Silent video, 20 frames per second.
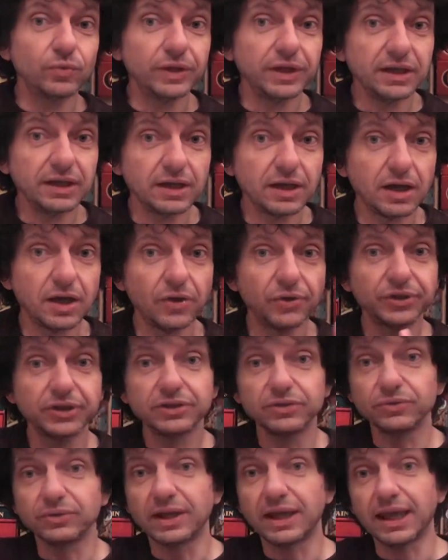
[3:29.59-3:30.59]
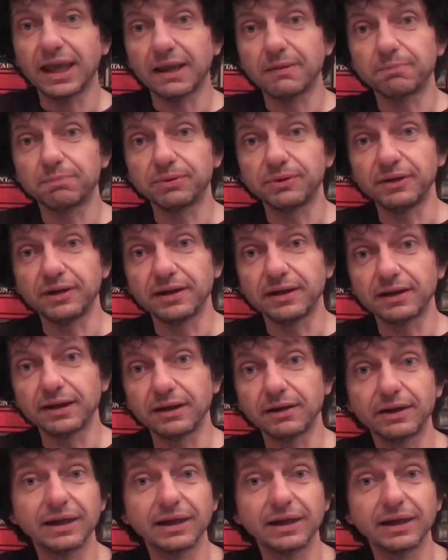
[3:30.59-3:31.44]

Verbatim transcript: We know that you, can play,